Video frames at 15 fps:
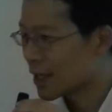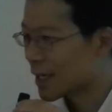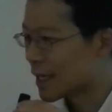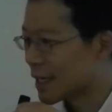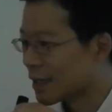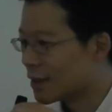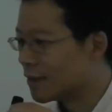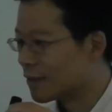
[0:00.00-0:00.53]

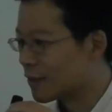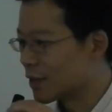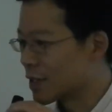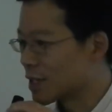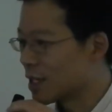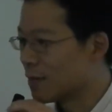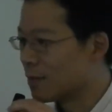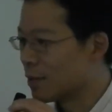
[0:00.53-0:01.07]
And for
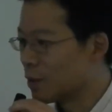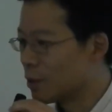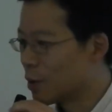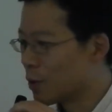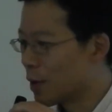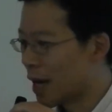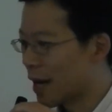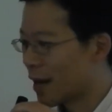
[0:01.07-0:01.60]
example,
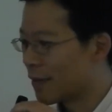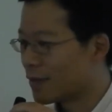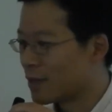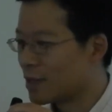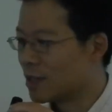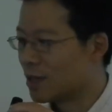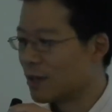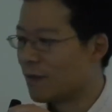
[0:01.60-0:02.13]
what we have
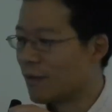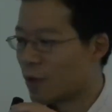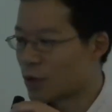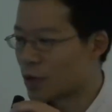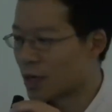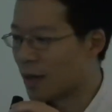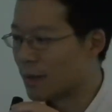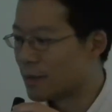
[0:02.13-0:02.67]
in the
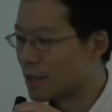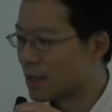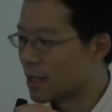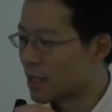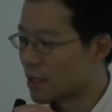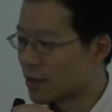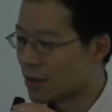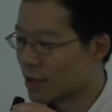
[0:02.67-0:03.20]
virtual company,
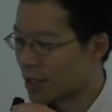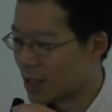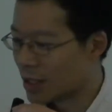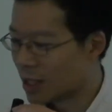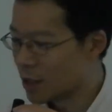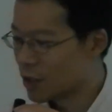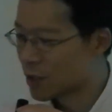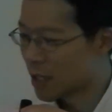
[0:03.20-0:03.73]
there's
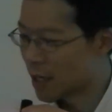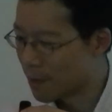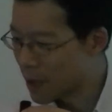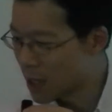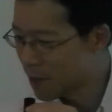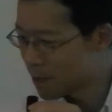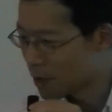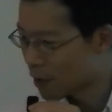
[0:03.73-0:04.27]
organization, there are
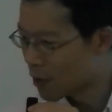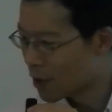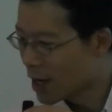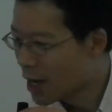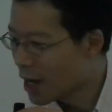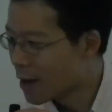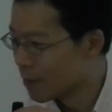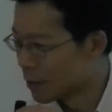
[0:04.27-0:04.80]
people,
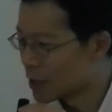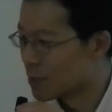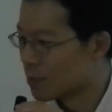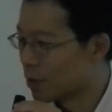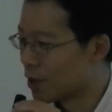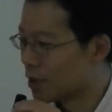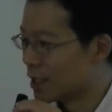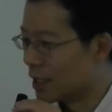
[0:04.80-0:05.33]
and most
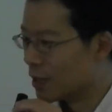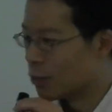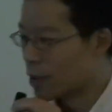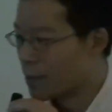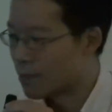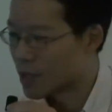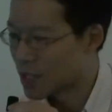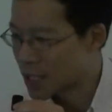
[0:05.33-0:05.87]
importantly,
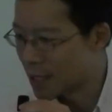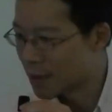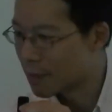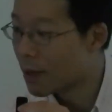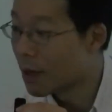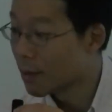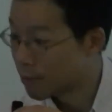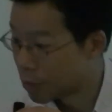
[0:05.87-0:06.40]
we
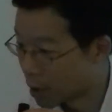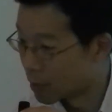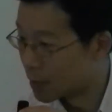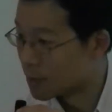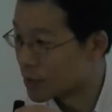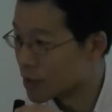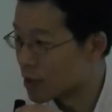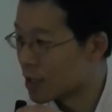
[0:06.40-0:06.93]
present
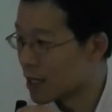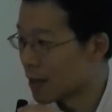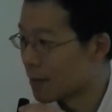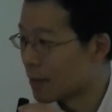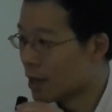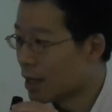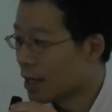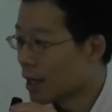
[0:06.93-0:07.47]
problems to
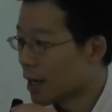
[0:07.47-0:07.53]
them.